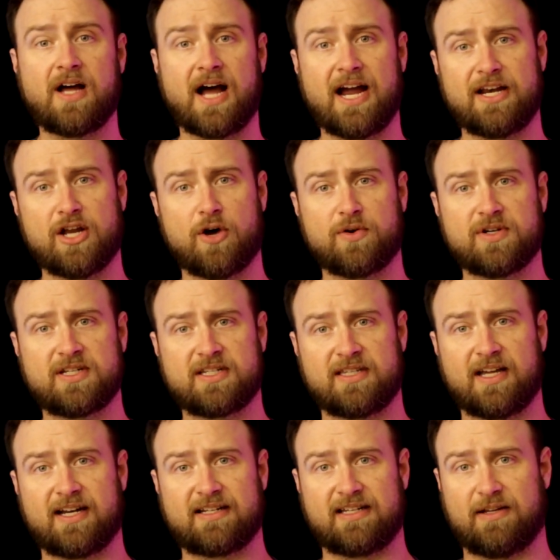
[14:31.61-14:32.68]
I noticed
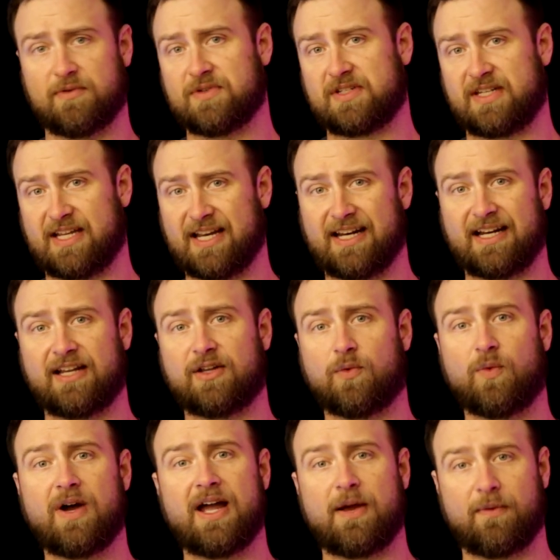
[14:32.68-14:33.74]
that it was getting in the
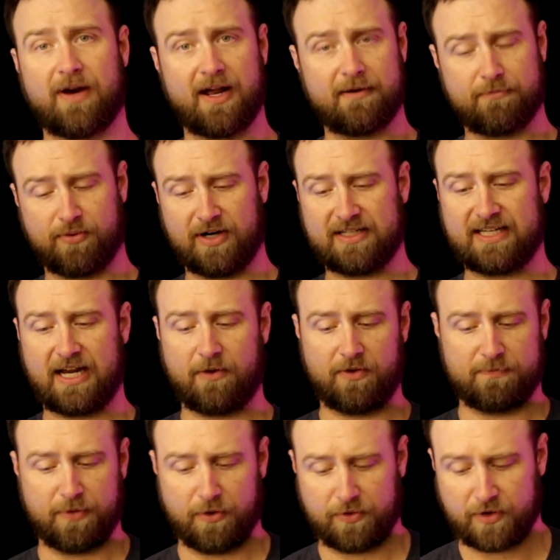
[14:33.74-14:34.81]
way. When I press out
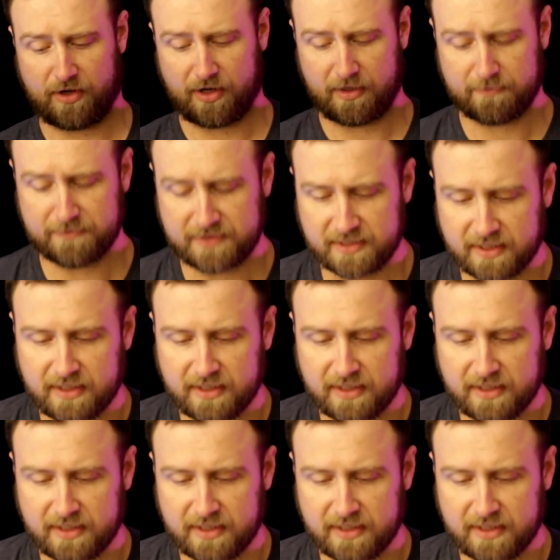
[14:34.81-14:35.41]
with both arms,